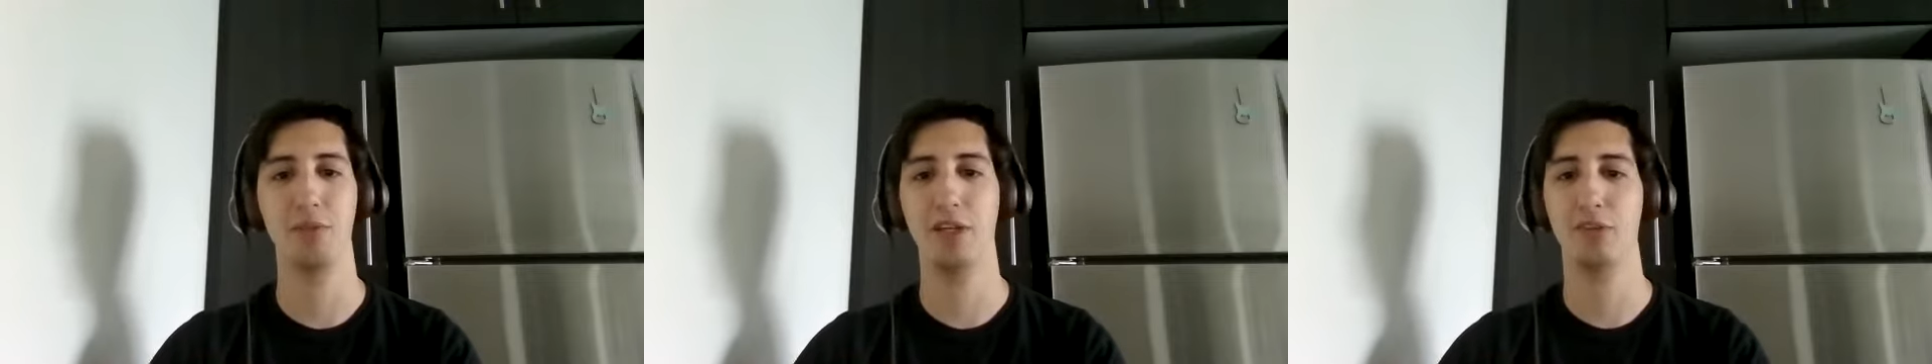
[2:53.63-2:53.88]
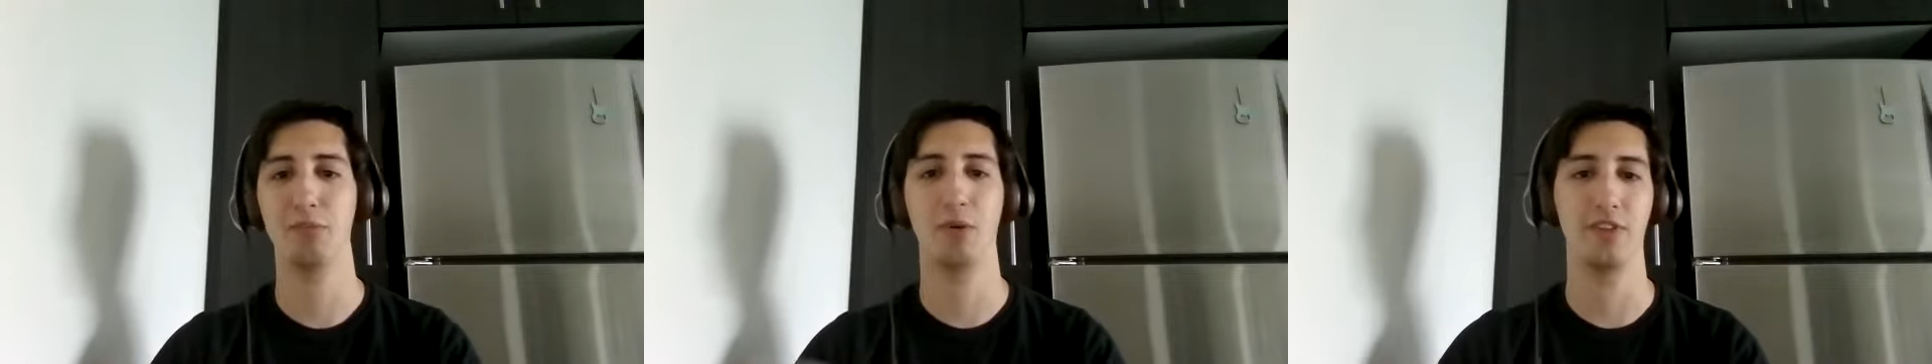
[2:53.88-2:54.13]

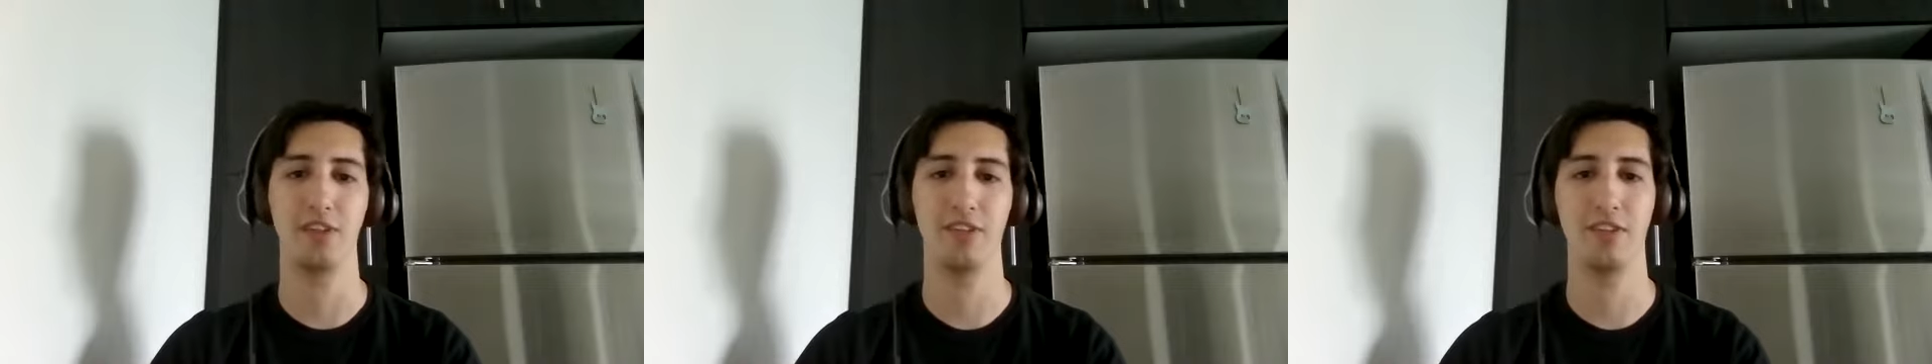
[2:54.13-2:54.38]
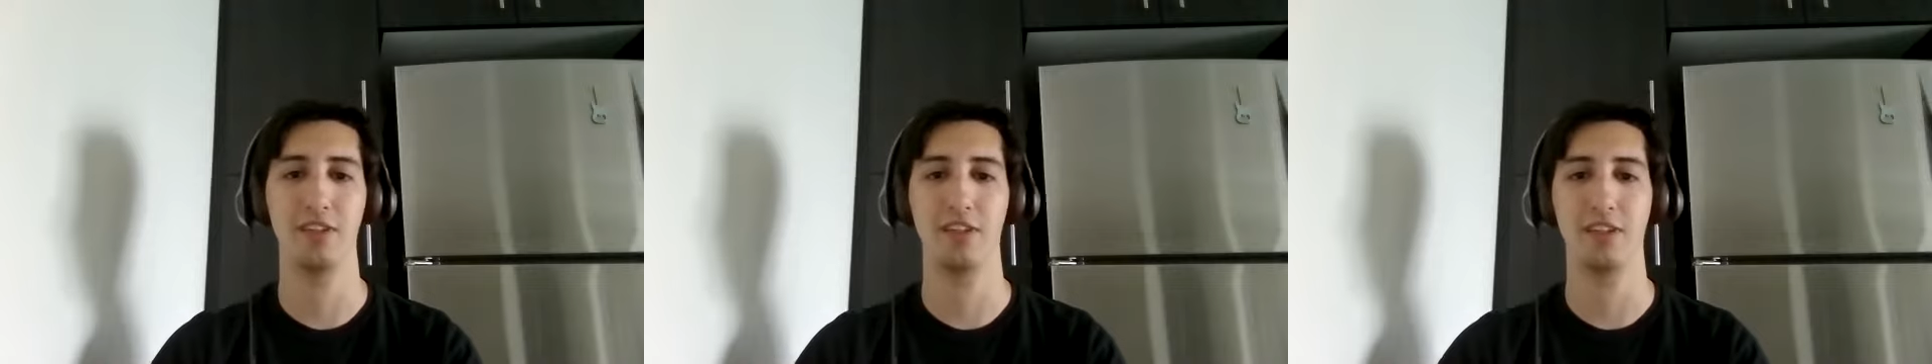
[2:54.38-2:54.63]
makes more
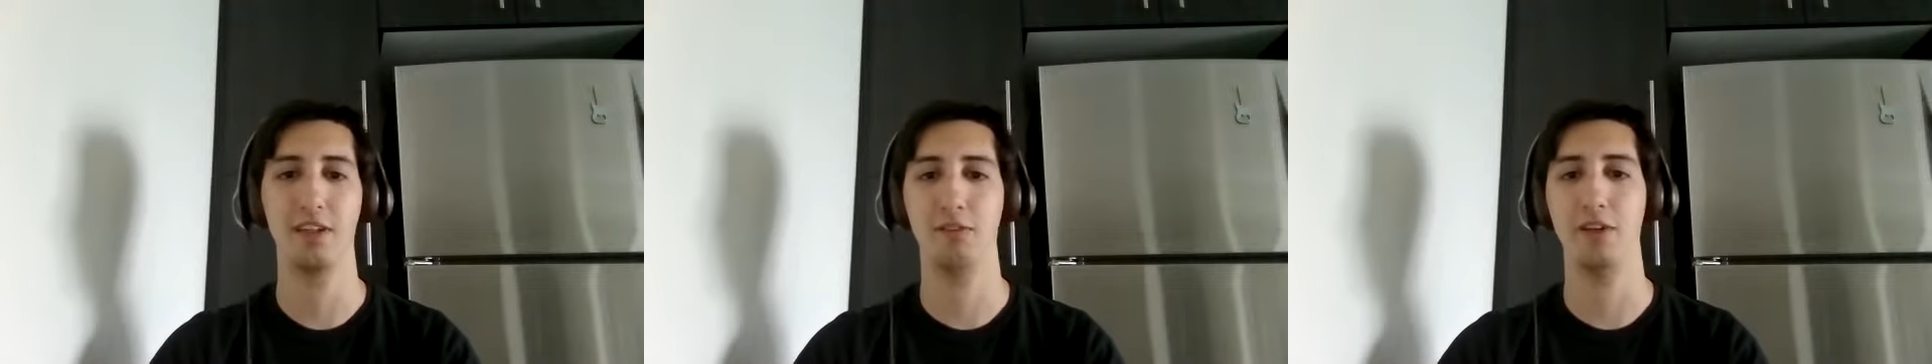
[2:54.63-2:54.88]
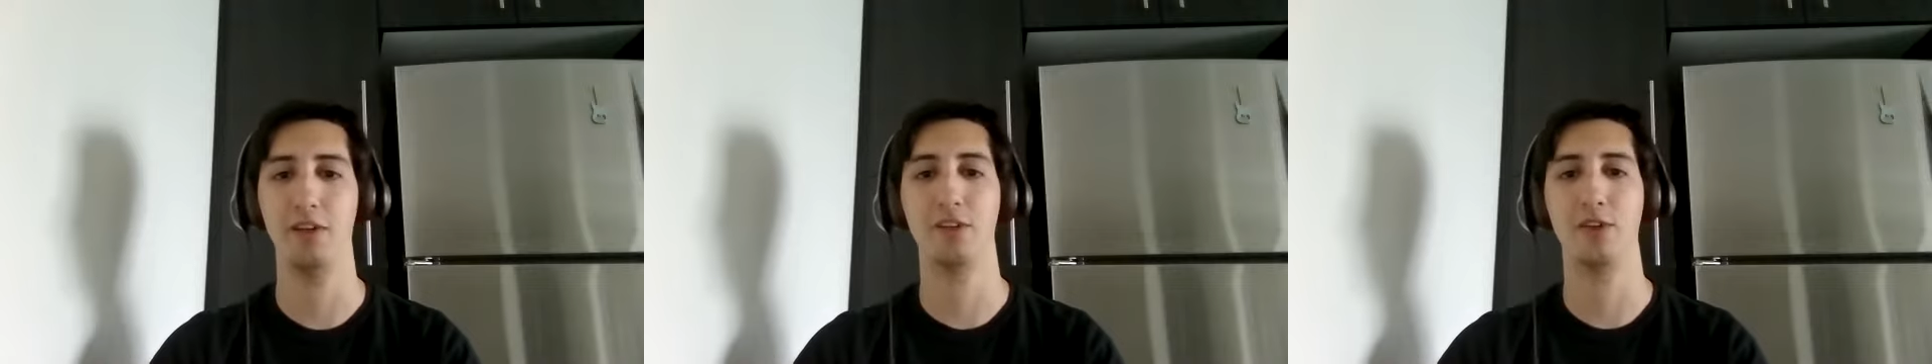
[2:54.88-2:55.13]
sense to give
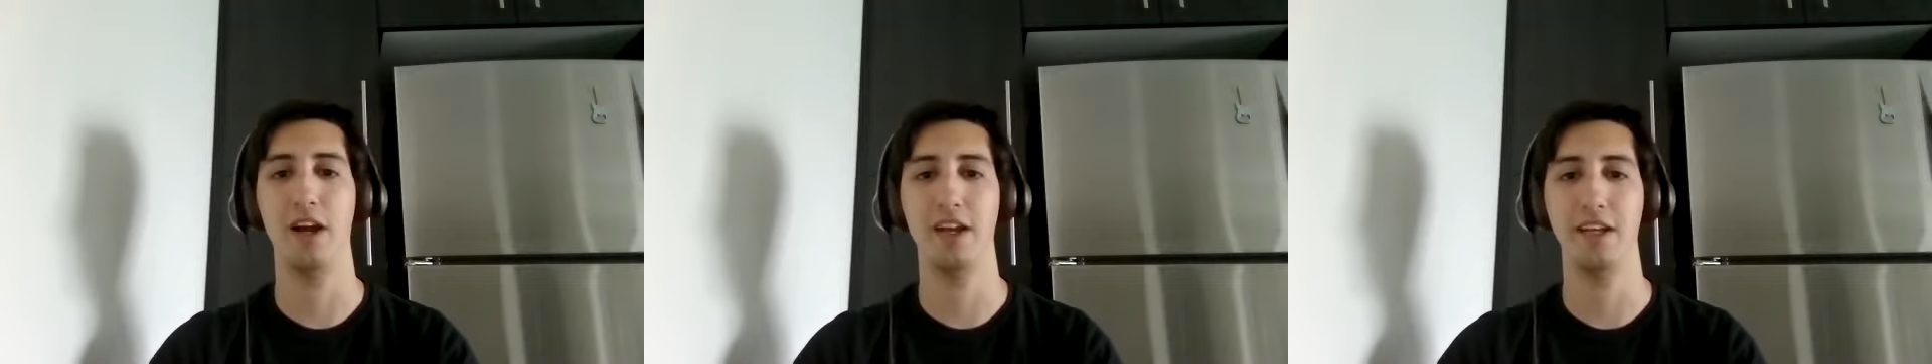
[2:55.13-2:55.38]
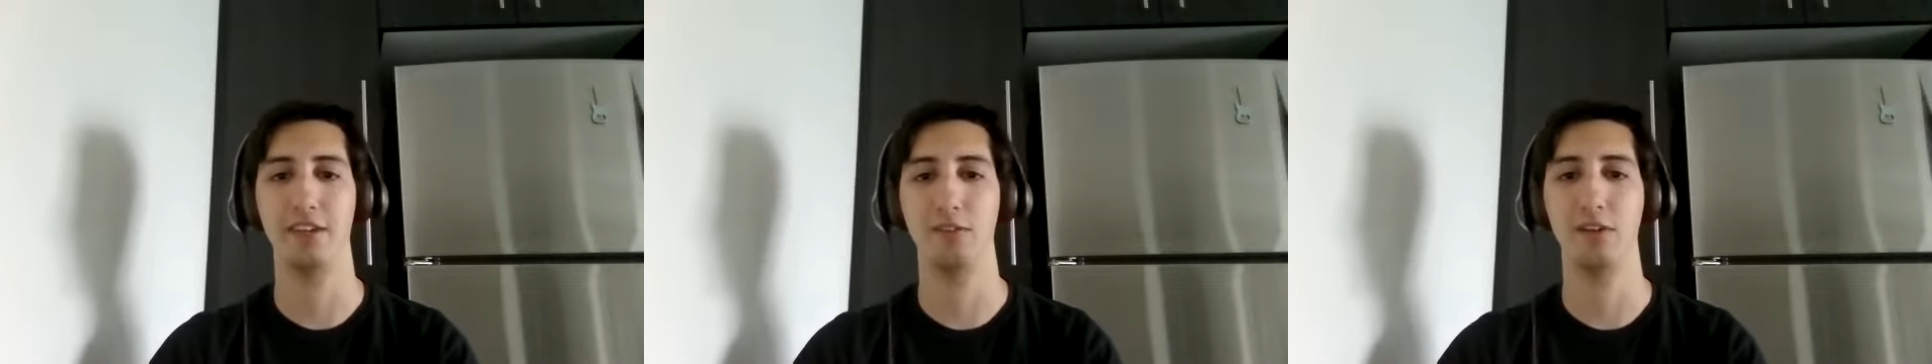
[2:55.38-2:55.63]
it a try
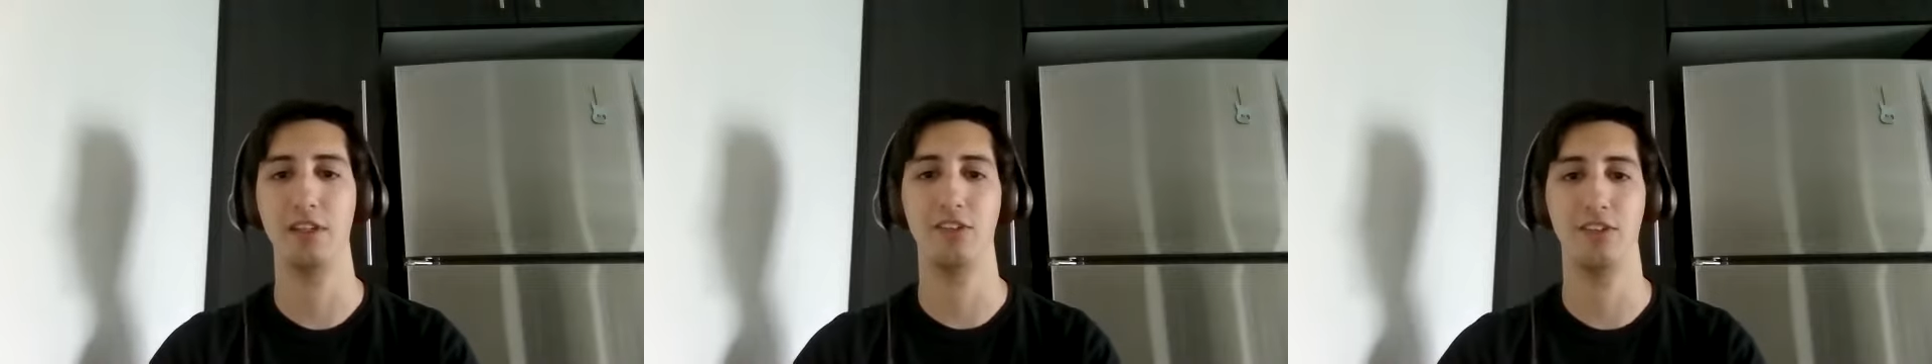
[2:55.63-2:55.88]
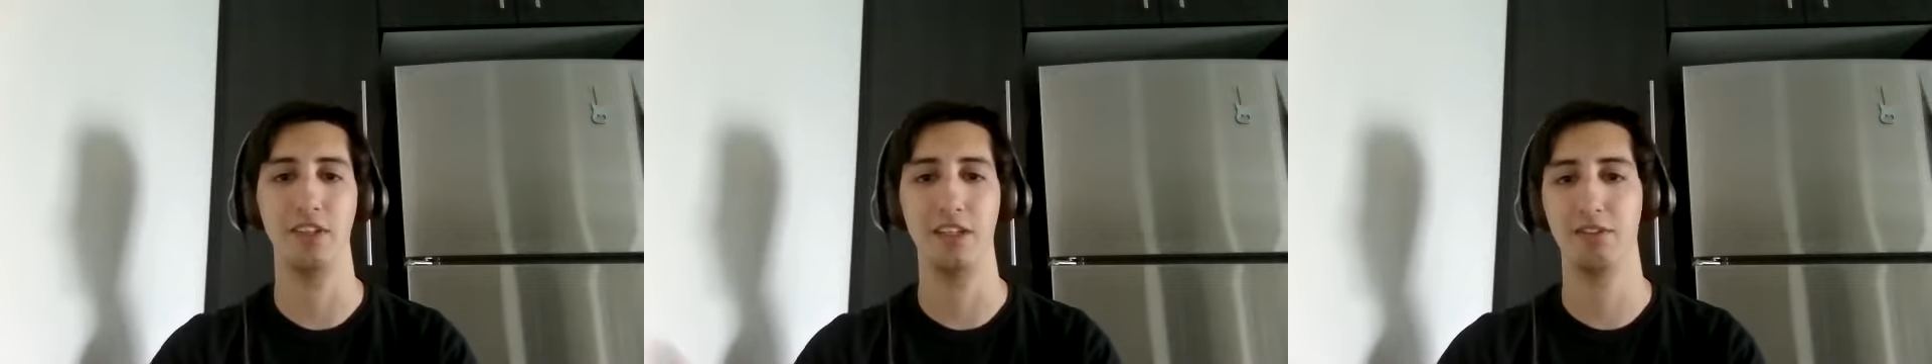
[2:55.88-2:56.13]
and really
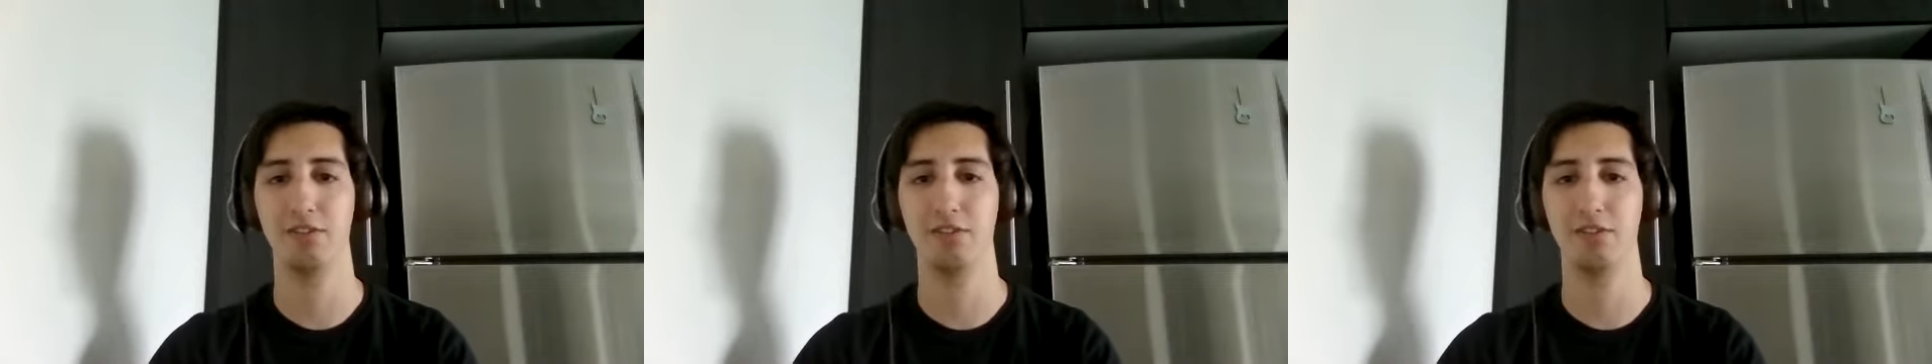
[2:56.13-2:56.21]
see if